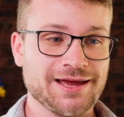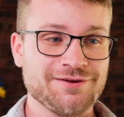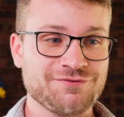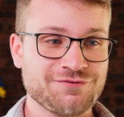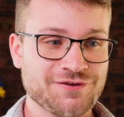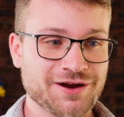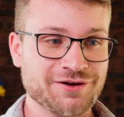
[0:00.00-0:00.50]
A
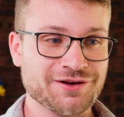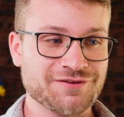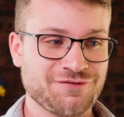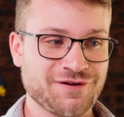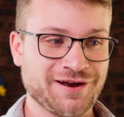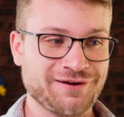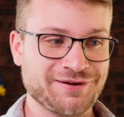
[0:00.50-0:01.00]
very,
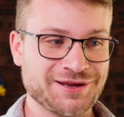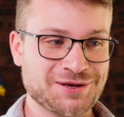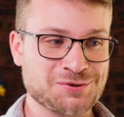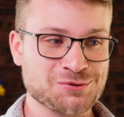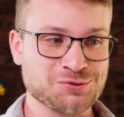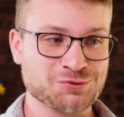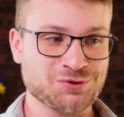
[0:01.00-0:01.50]
very
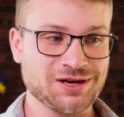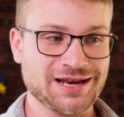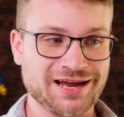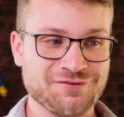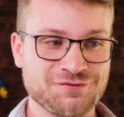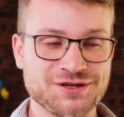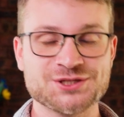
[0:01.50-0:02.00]
cool
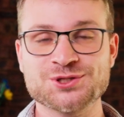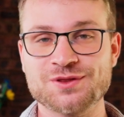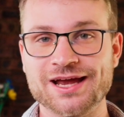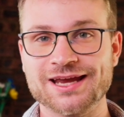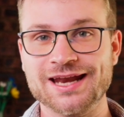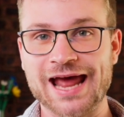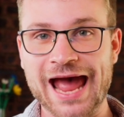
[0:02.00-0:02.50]
relight feature
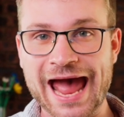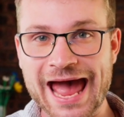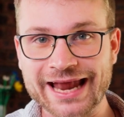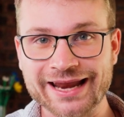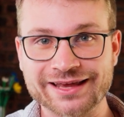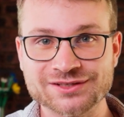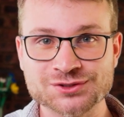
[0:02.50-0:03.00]
that can
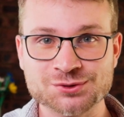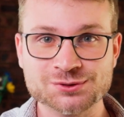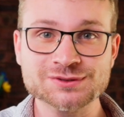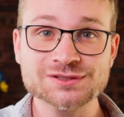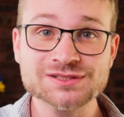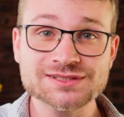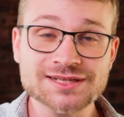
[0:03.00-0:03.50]
add a
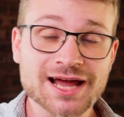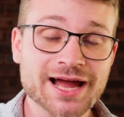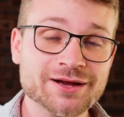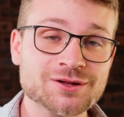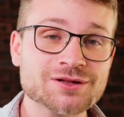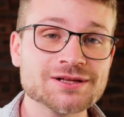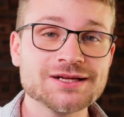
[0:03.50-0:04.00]
certain
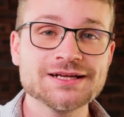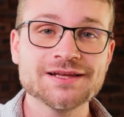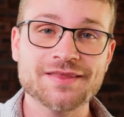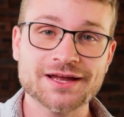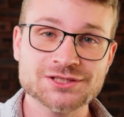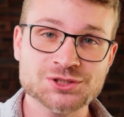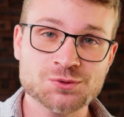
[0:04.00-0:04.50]
style
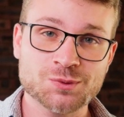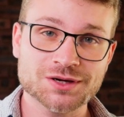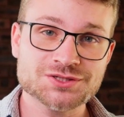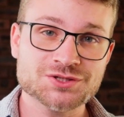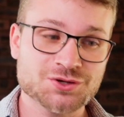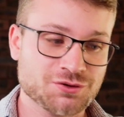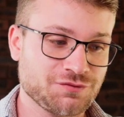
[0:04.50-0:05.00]
that you
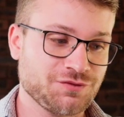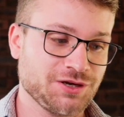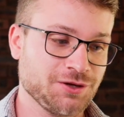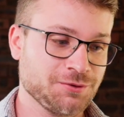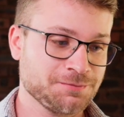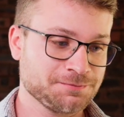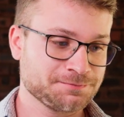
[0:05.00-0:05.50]
want to your
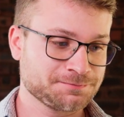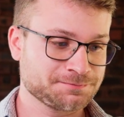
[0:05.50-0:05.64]
video.